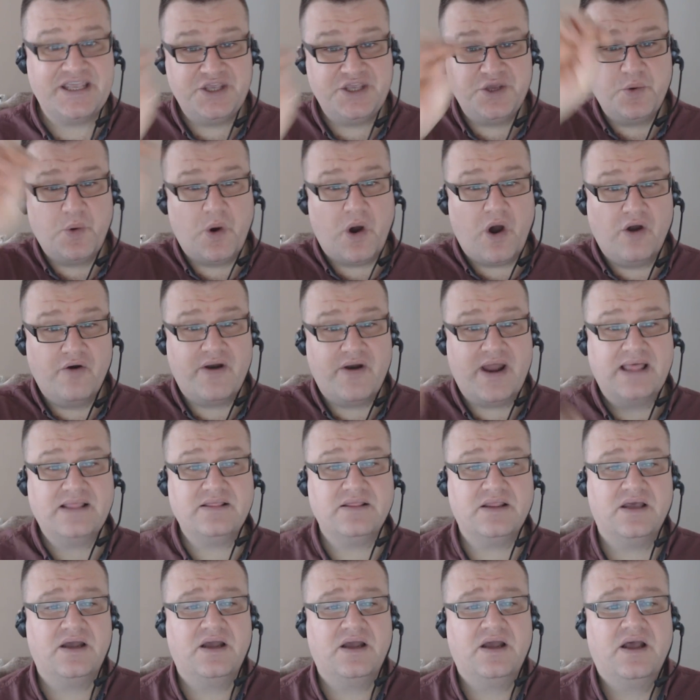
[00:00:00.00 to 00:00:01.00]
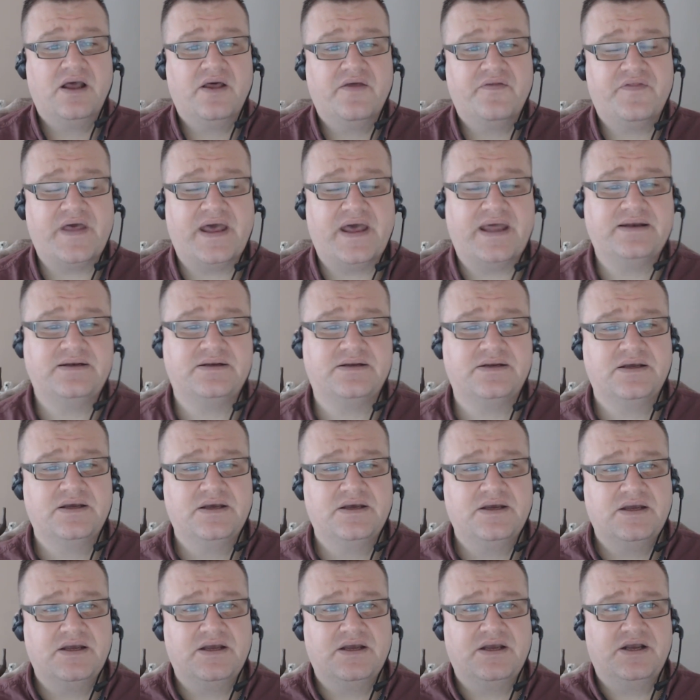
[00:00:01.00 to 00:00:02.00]
their URL, then
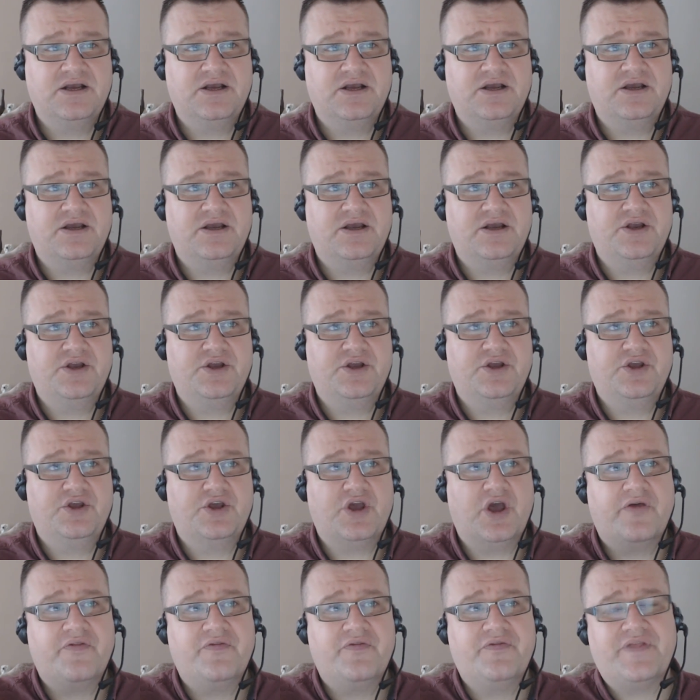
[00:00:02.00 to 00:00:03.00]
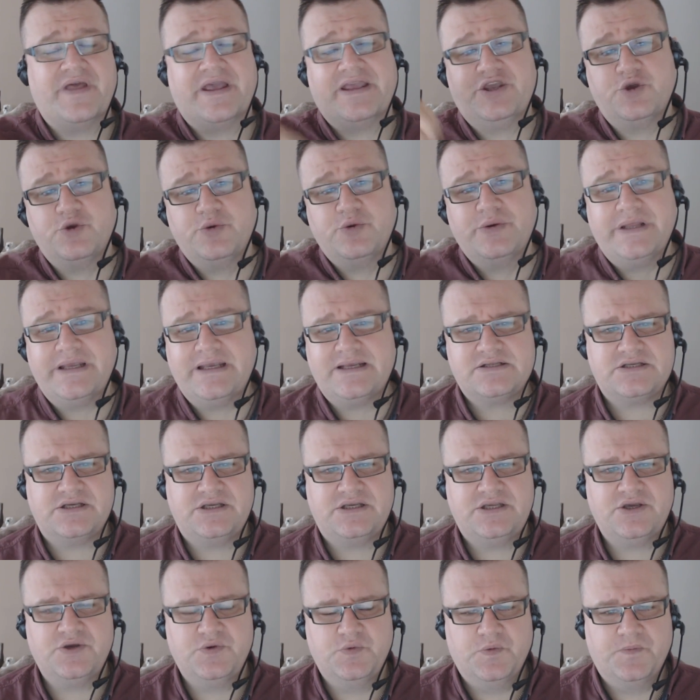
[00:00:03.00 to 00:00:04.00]
they're unique
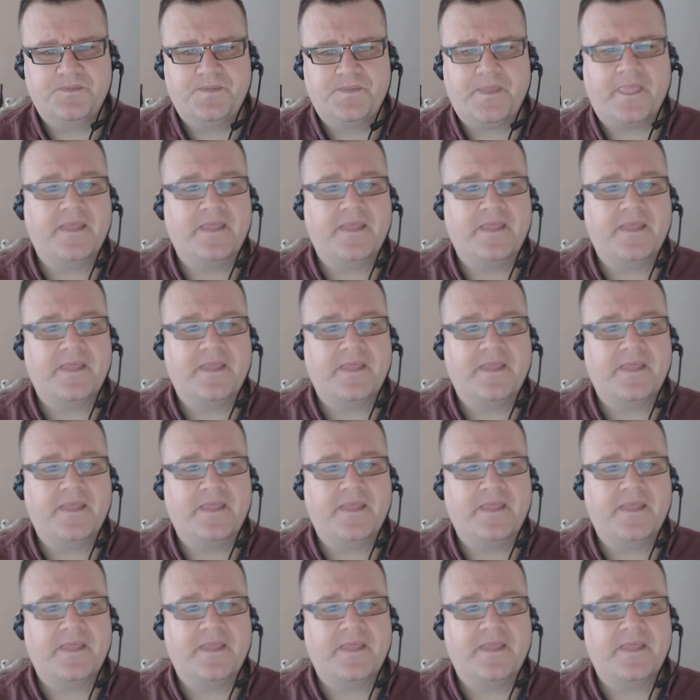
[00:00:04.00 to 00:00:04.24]
to you.